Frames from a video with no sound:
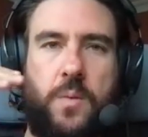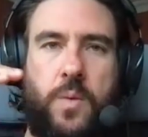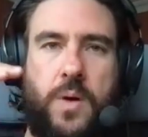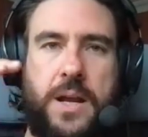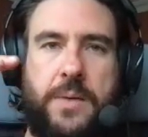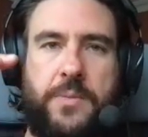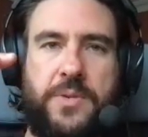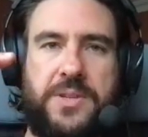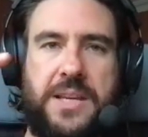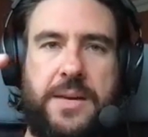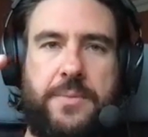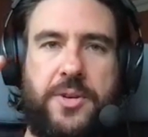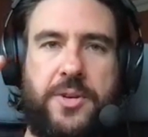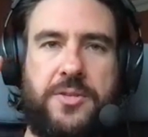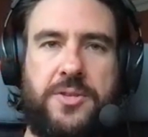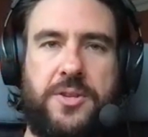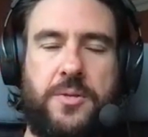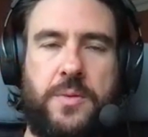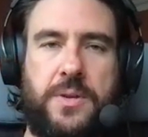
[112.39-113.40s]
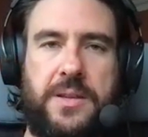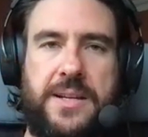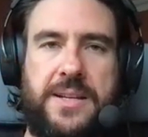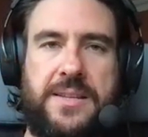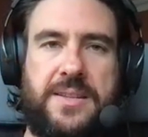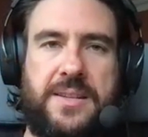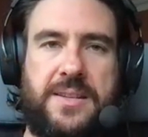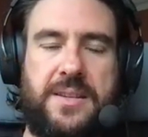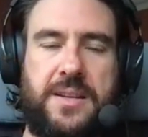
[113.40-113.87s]
what I was able to do with
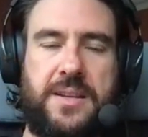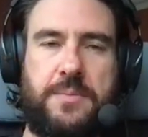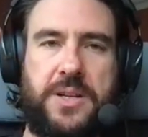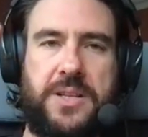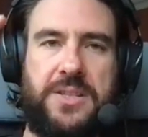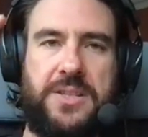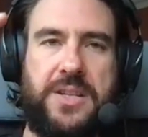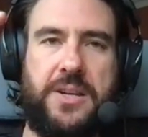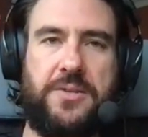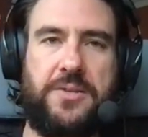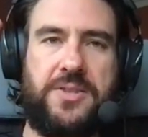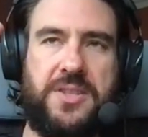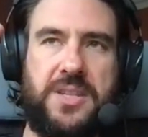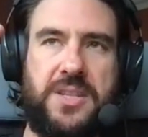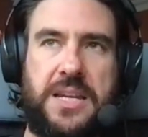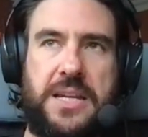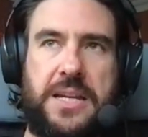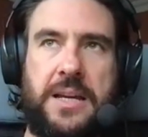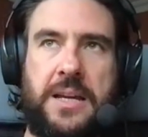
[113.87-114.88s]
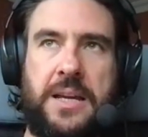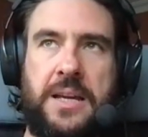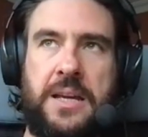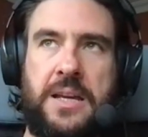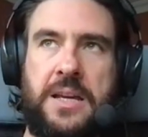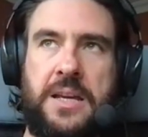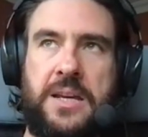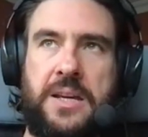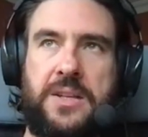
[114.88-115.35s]
Lean Six Sigma and TOC
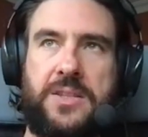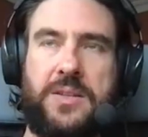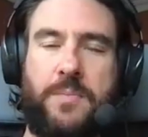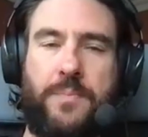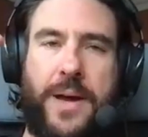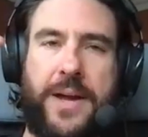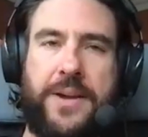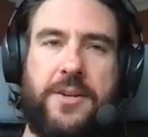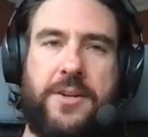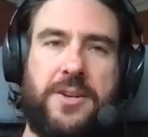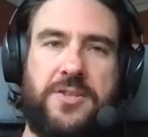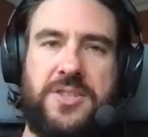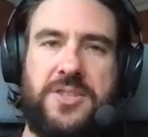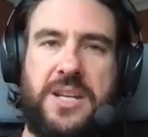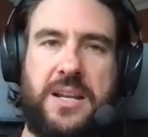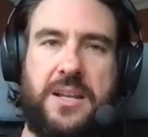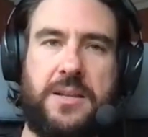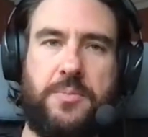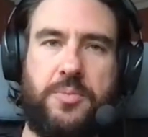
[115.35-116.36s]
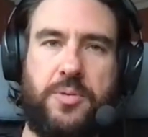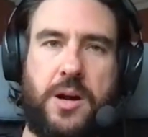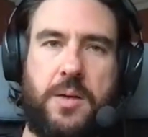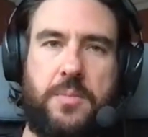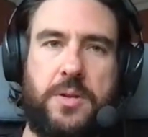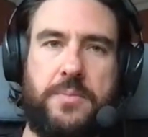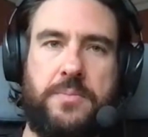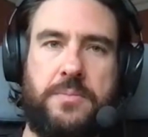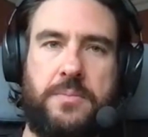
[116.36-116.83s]
to better understanding the
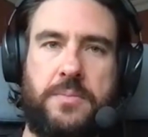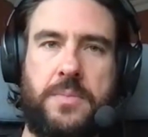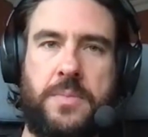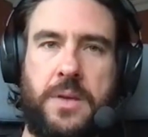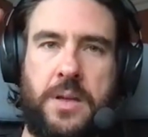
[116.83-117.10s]
problem,